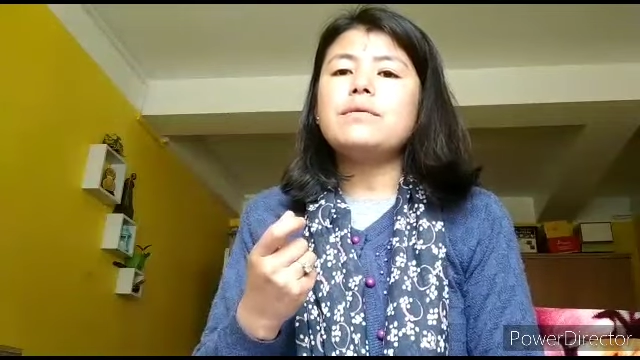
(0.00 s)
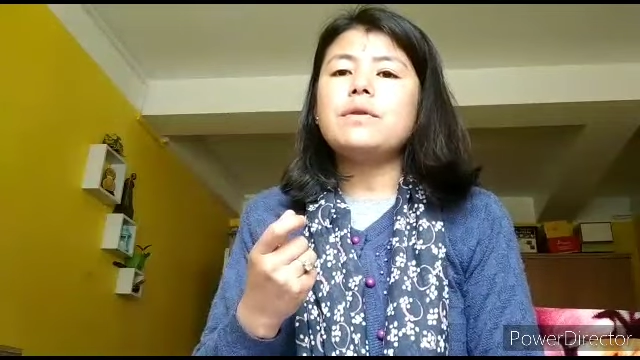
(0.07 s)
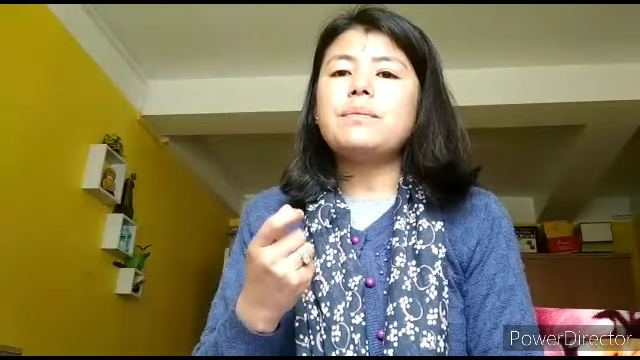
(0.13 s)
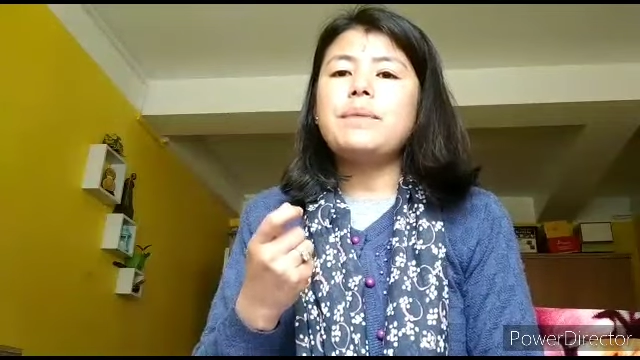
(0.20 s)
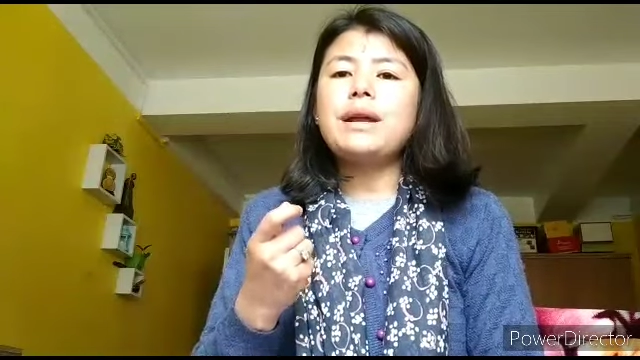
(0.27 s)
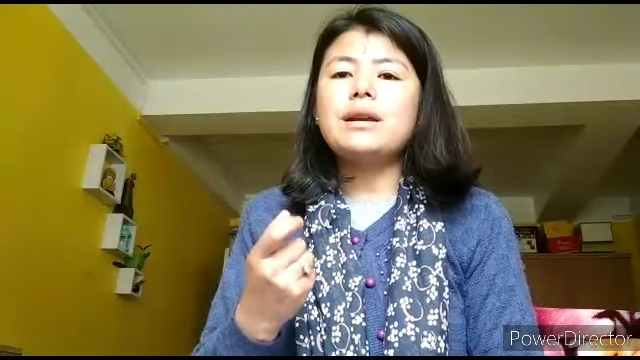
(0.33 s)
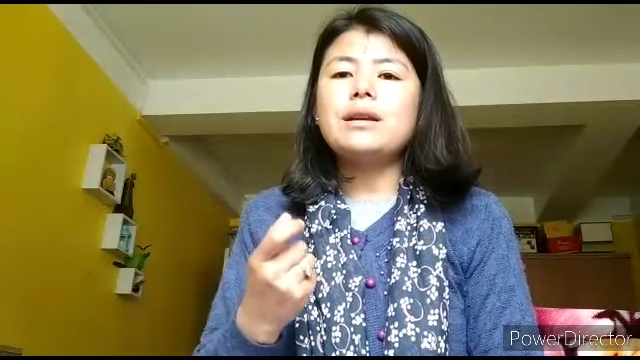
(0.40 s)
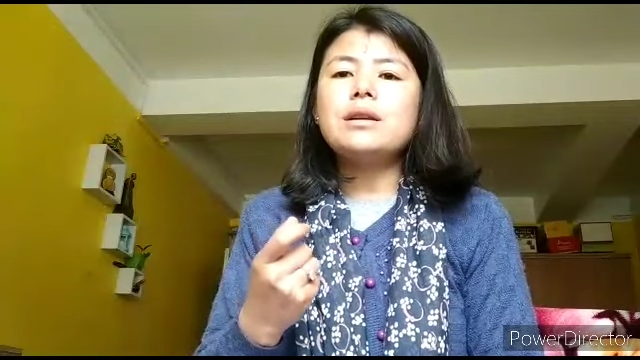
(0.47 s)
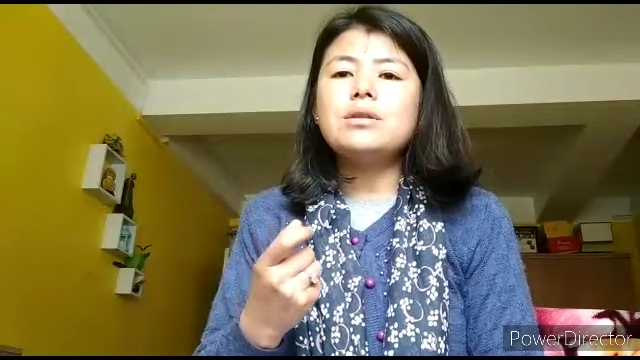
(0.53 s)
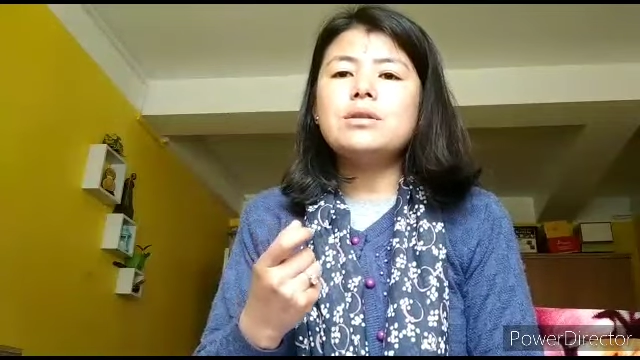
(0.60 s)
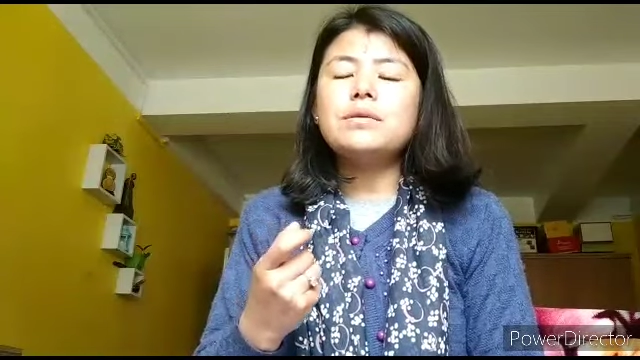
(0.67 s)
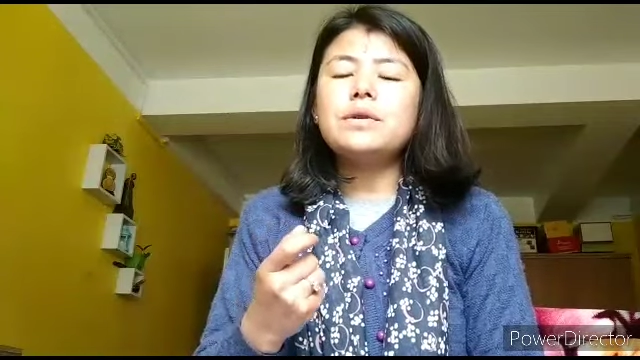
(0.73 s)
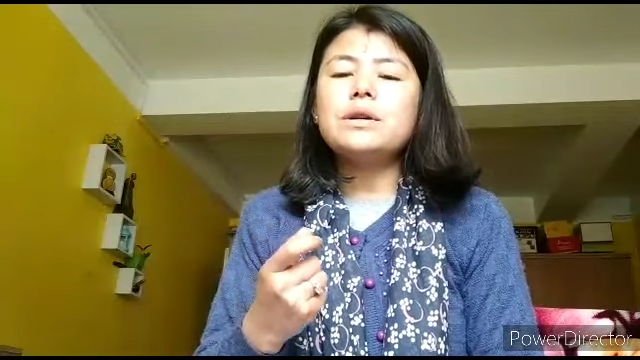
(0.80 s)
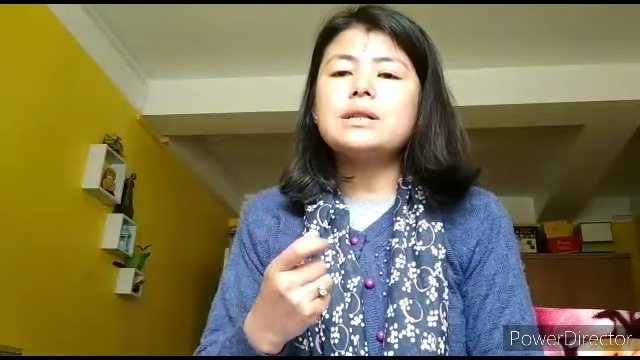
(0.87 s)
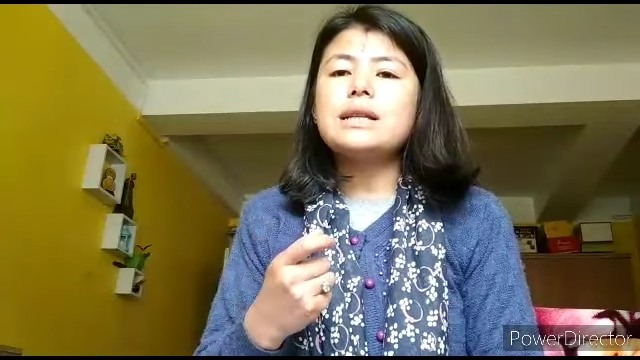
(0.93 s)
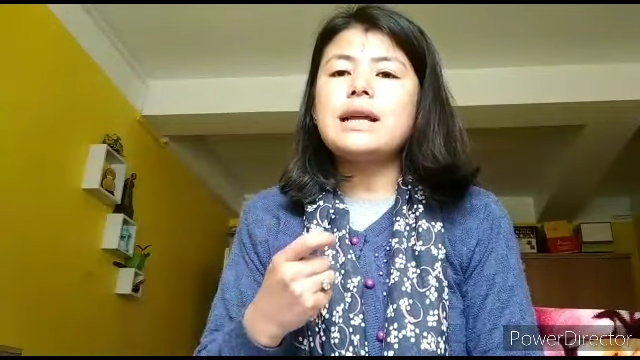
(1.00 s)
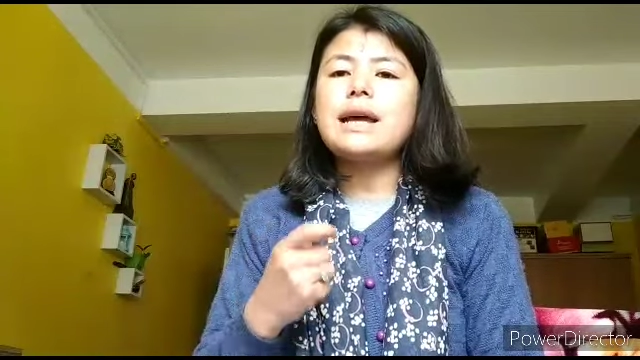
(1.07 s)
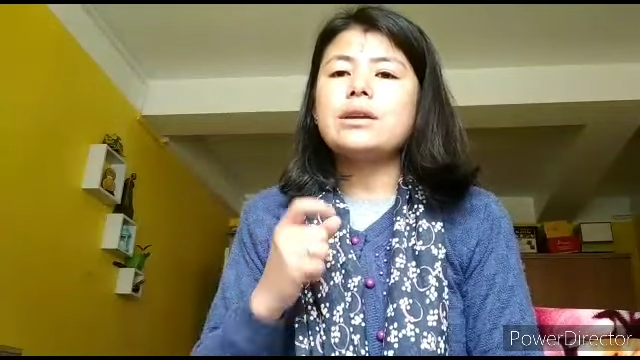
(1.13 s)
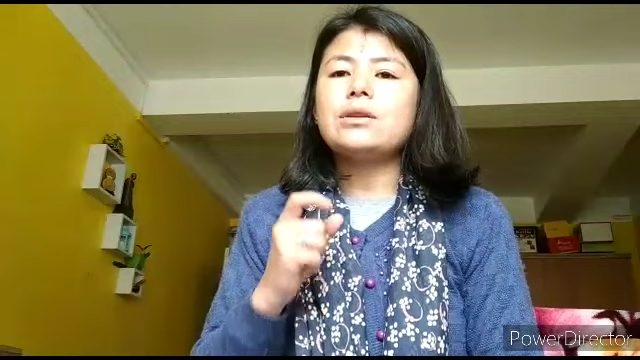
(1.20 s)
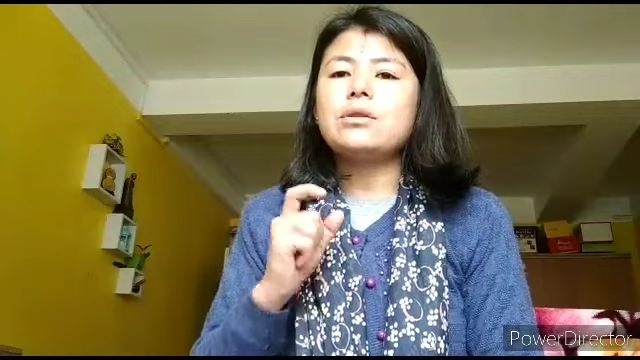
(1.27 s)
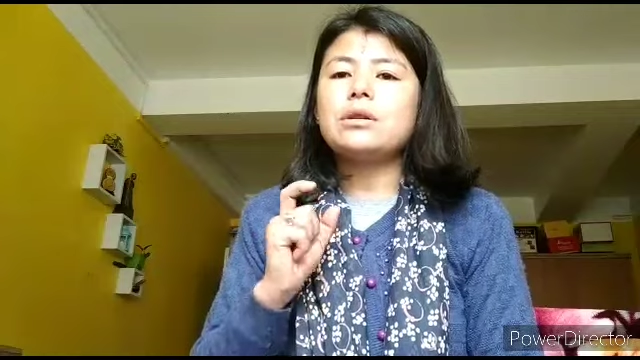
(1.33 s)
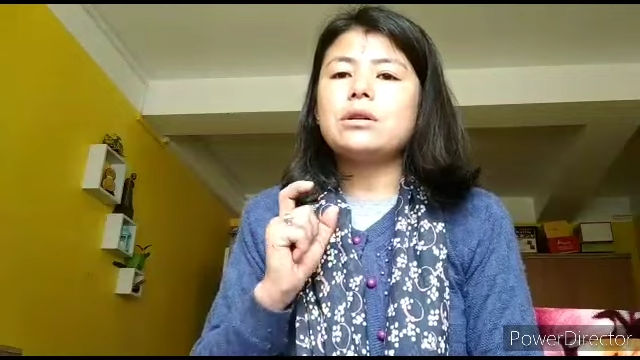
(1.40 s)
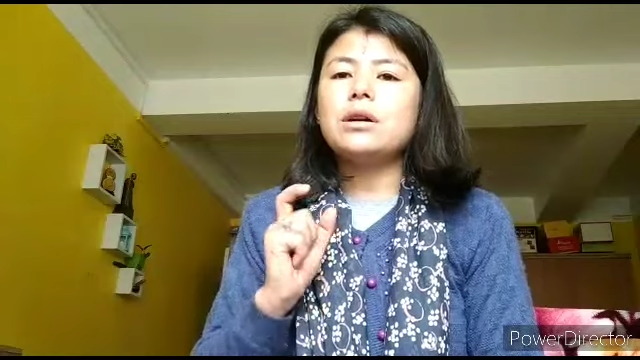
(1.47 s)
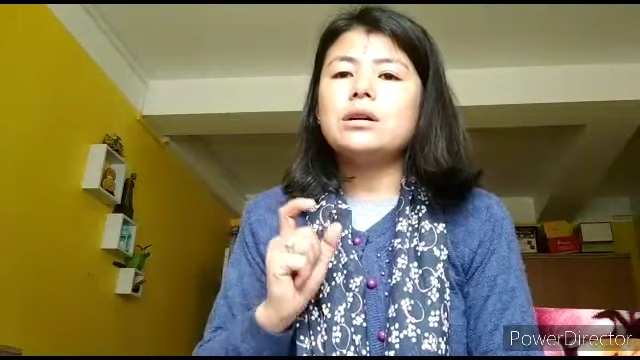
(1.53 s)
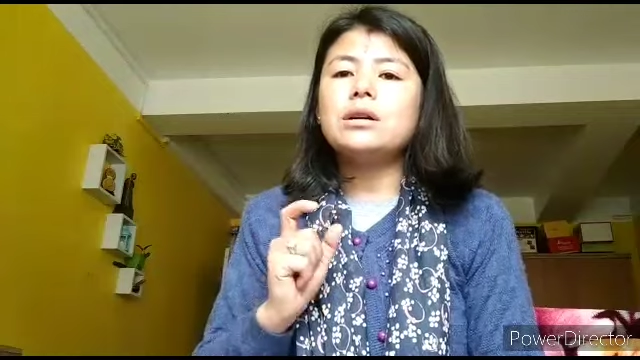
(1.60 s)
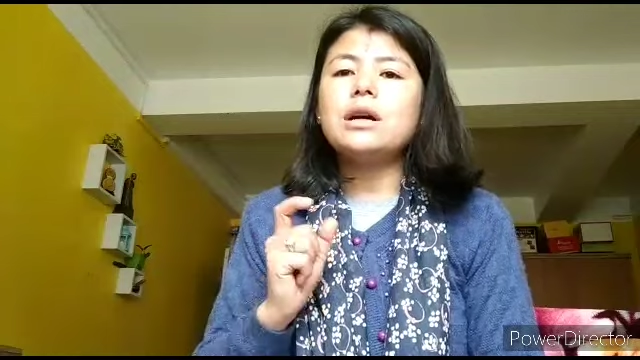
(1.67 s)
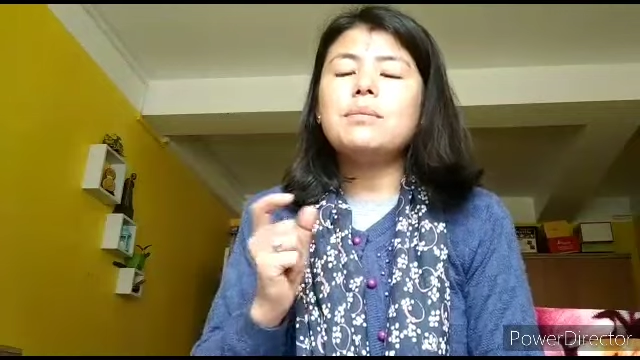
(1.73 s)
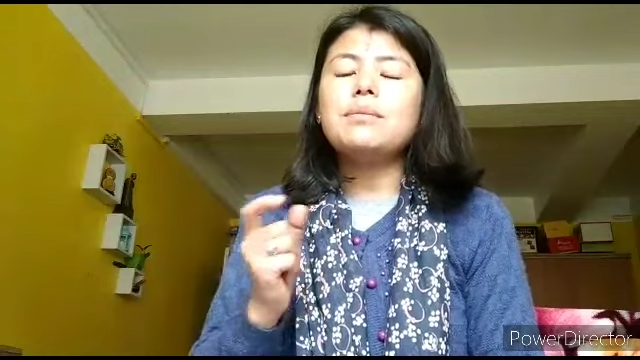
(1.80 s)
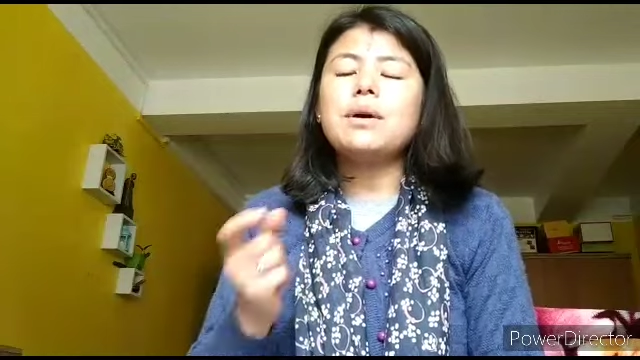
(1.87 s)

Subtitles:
a perennial rivers like your Ganga,